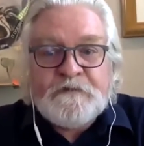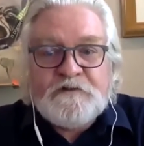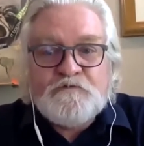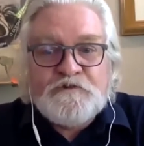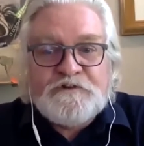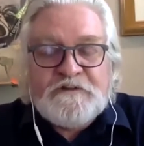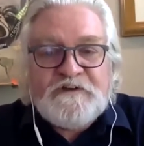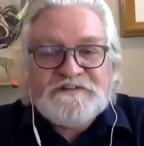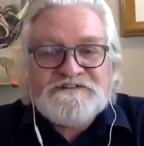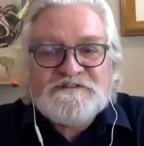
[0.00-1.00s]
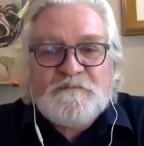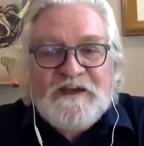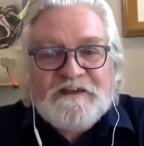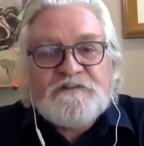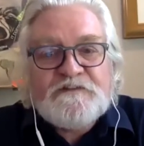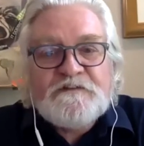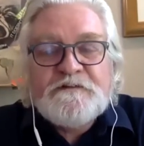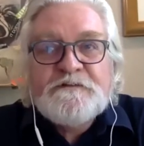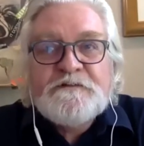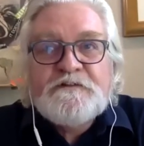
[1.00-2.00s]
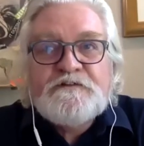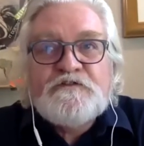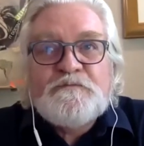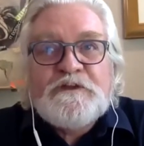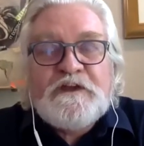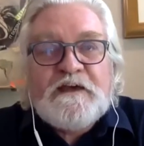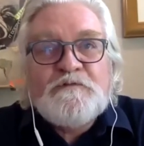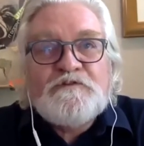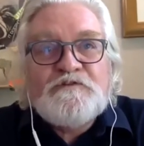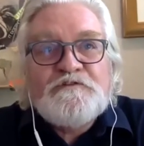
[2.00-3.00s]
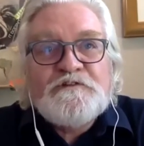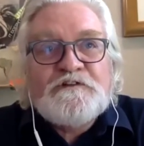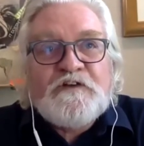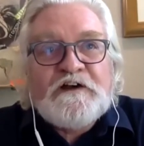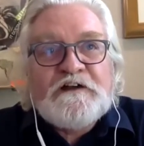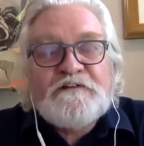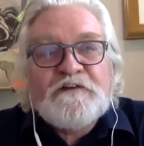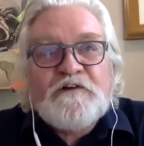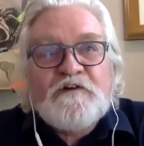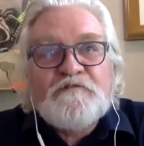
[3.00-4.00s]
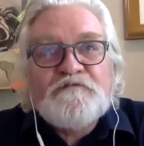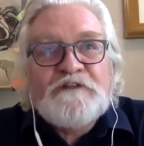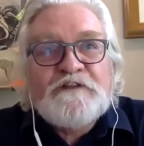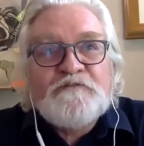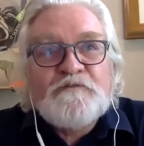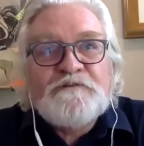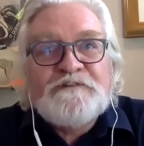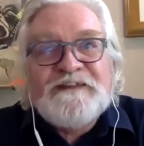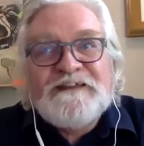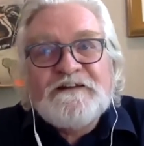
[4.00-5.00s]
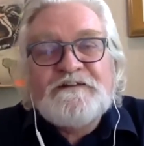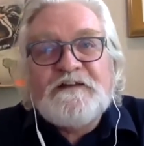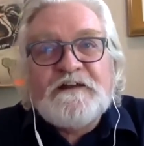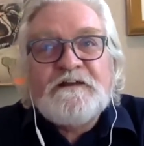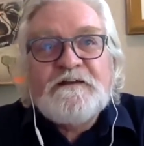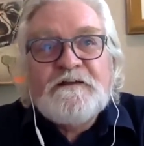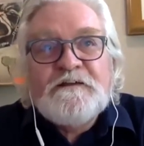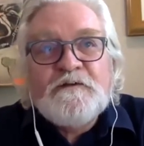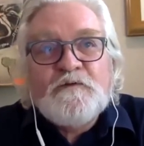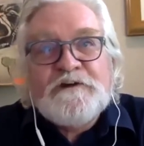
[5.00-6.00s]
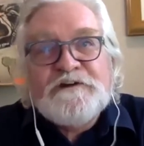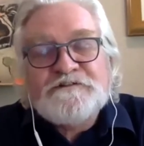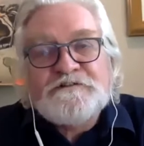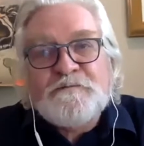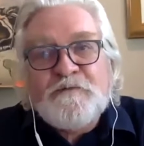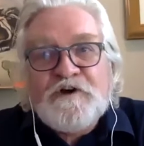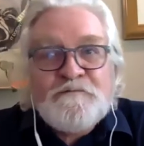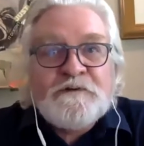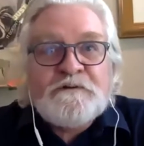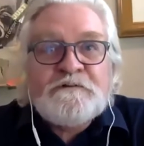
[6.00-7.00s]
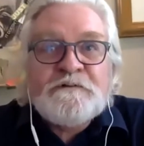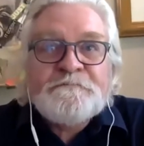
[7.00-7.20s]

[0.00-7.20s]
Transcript: it would give us space to be able to retire the coal fleet with dignity. Whereas at the moment,